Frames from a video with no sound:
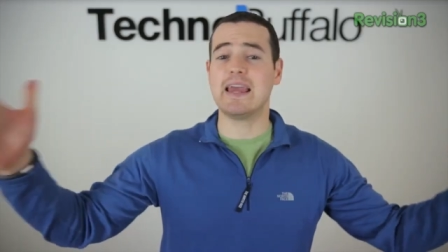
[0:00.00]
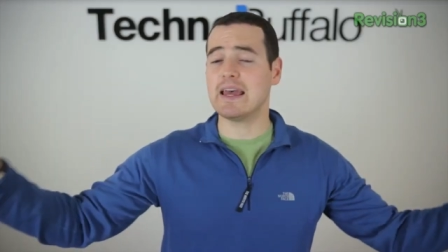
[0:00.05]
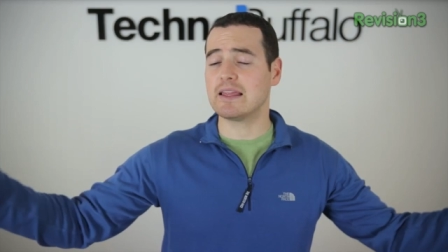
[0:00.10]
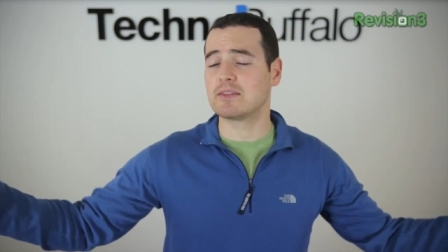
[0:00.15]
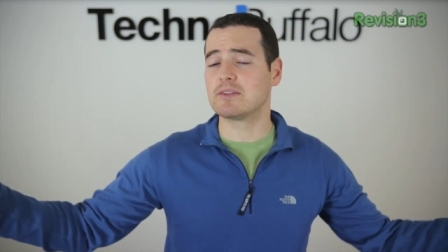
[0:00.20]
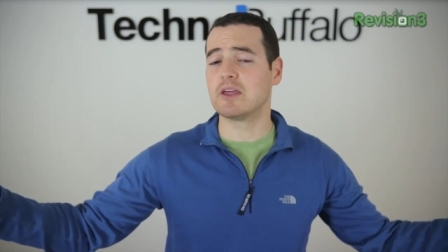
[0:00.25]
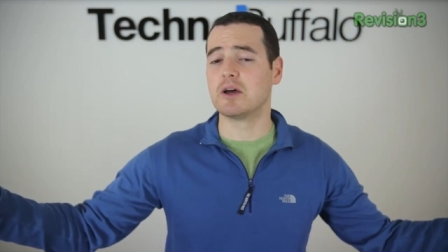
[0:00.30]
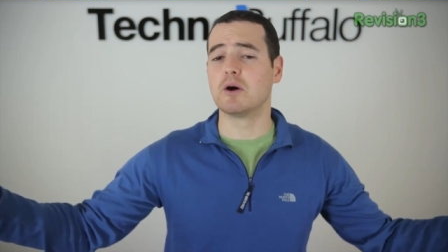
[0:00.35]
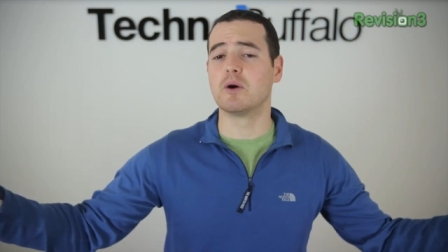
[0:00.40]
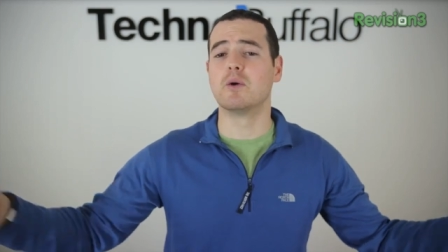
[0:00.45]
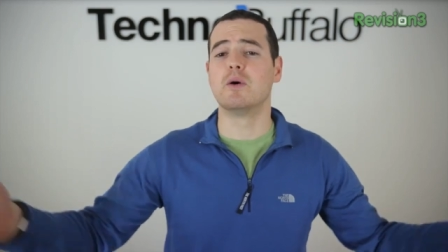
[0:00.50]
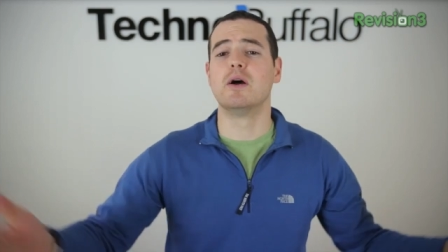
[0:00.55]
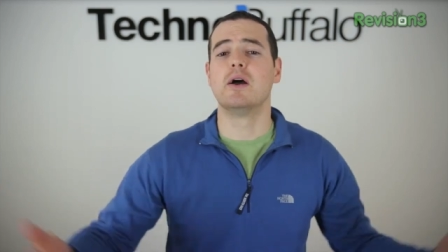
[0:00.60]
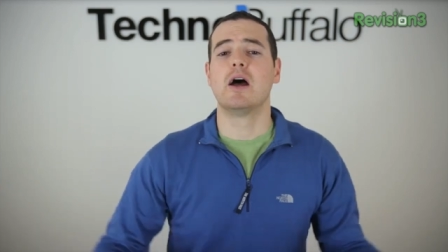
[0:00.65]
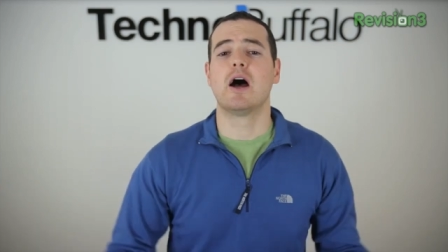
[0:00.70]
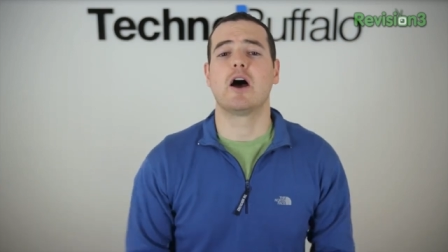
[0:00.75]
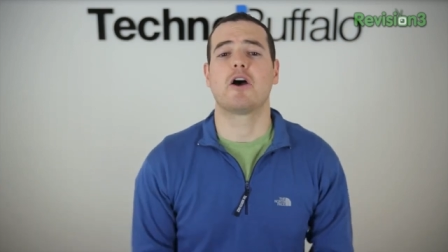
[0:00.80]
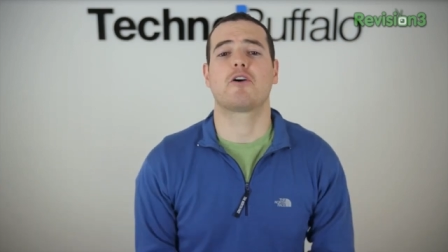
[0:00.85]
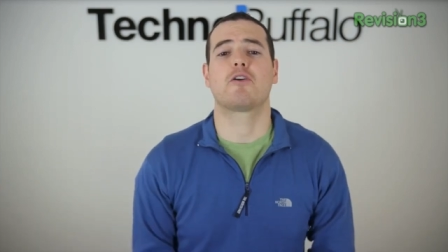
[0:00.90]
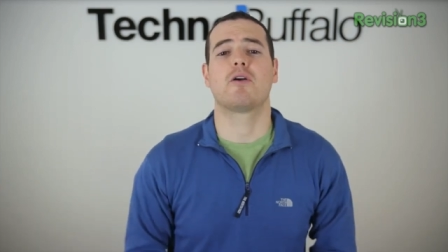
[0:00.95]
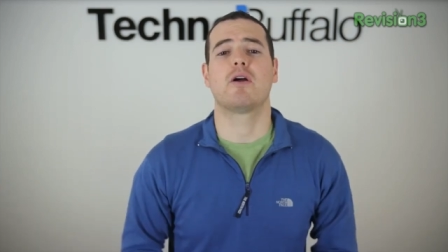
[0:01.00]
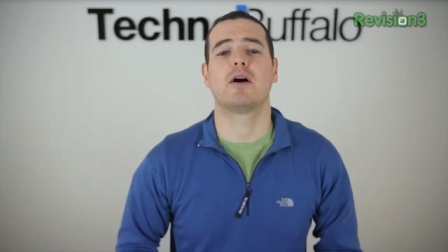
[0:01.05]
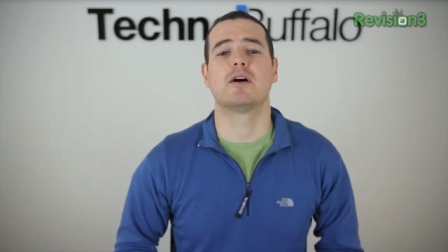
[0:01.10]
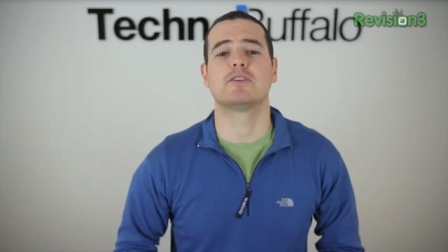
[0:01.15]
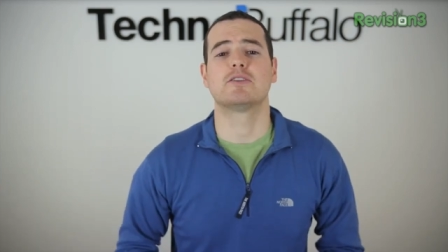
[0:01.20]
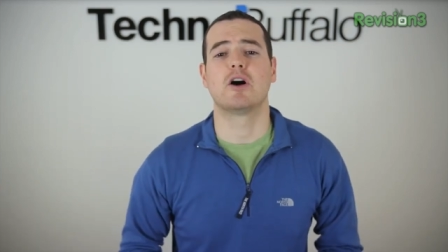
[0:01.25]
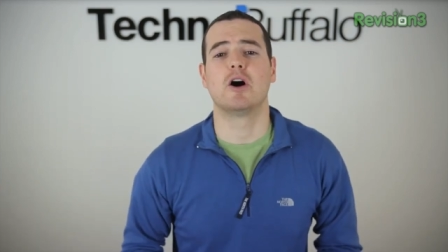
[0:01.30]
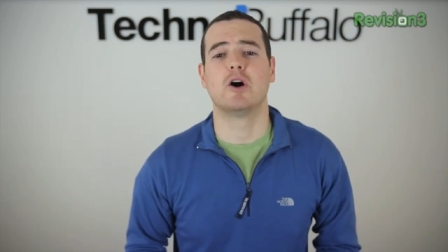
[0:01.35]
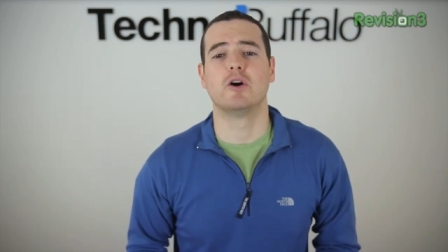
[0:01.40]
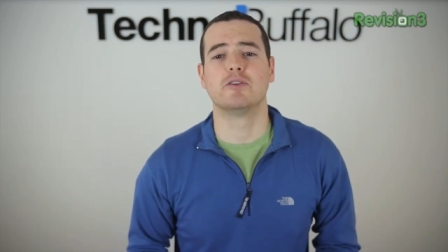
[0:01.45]
yet though
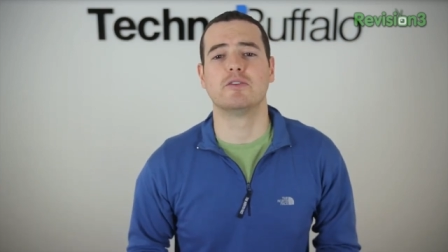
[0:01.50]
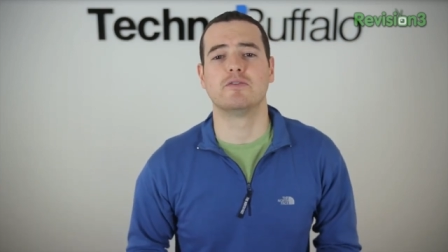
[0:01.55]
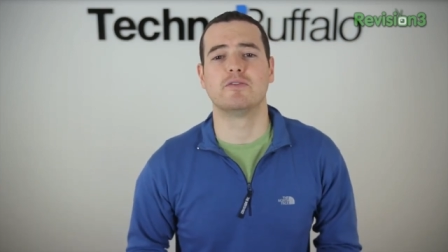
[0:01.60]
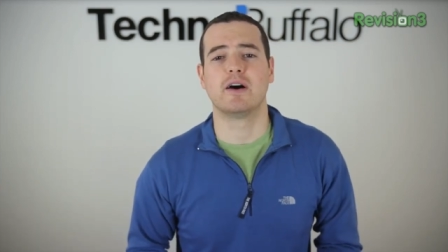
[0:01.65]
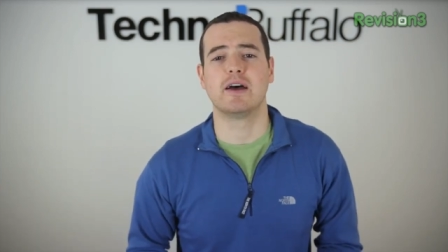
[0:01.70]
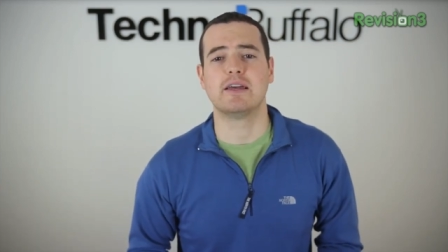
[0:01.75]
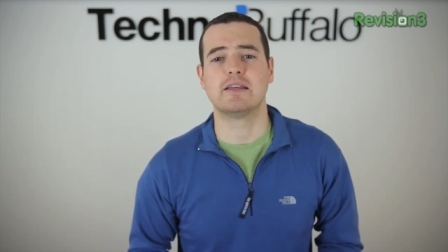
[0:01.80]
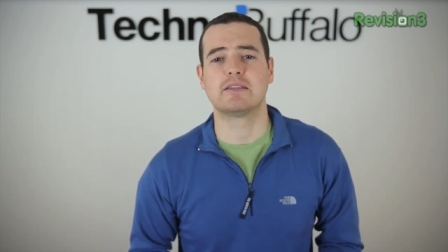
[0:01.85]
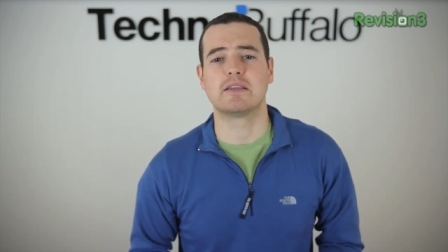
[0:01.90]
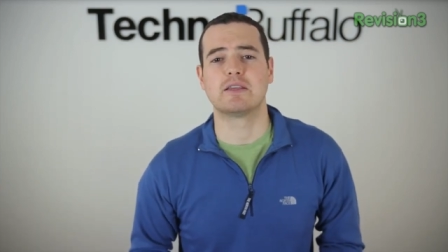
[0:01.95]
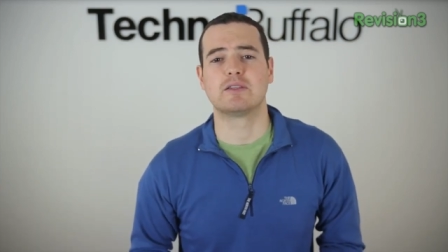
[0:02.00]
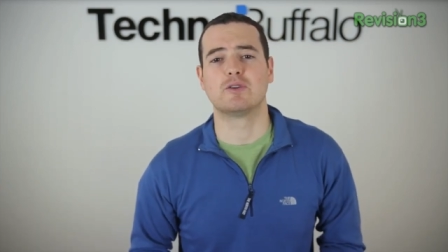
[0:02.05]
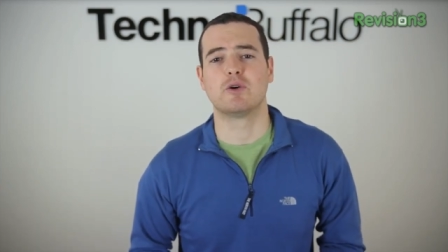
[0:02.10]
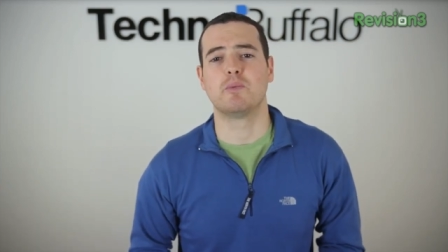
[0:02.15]
across all devices,